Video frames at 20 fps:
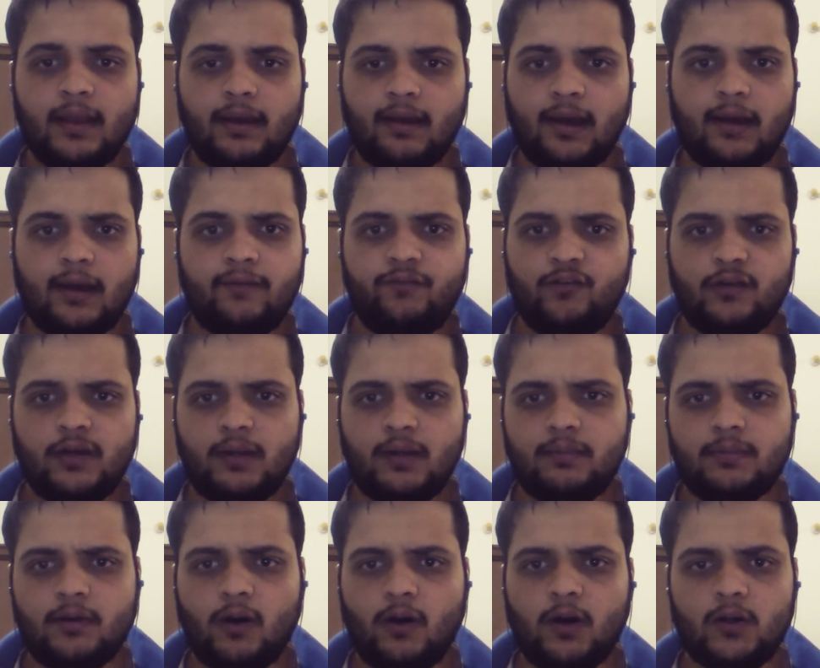And
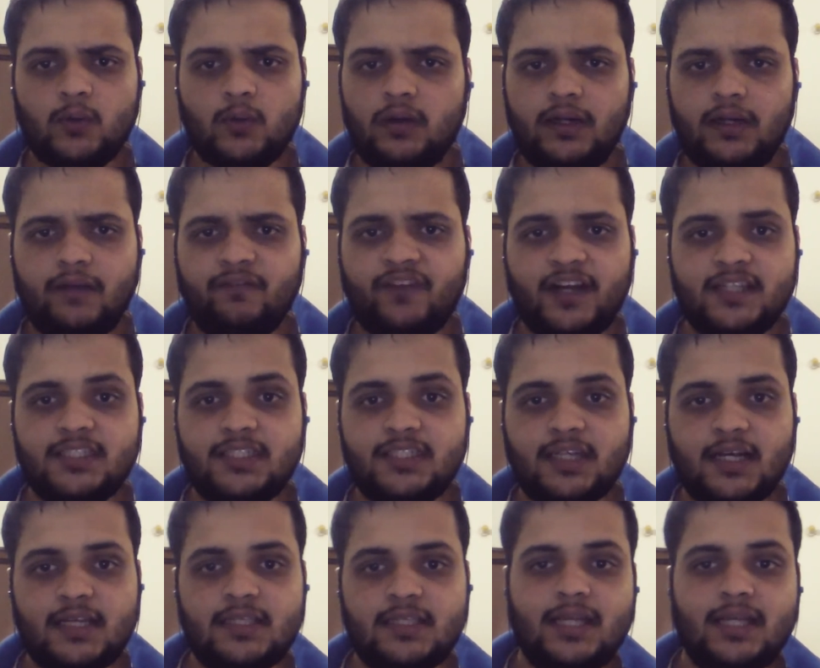Fulham got only one
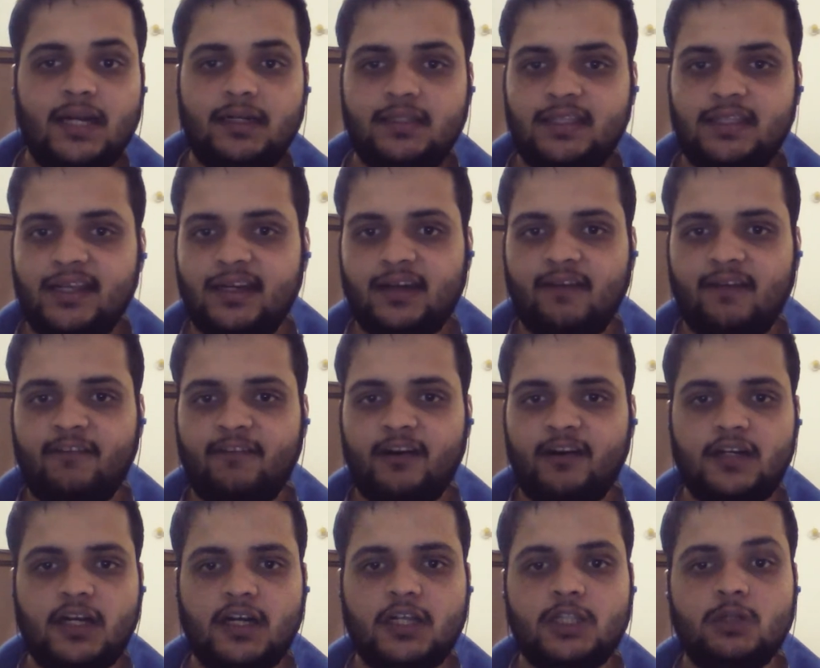chance that they converted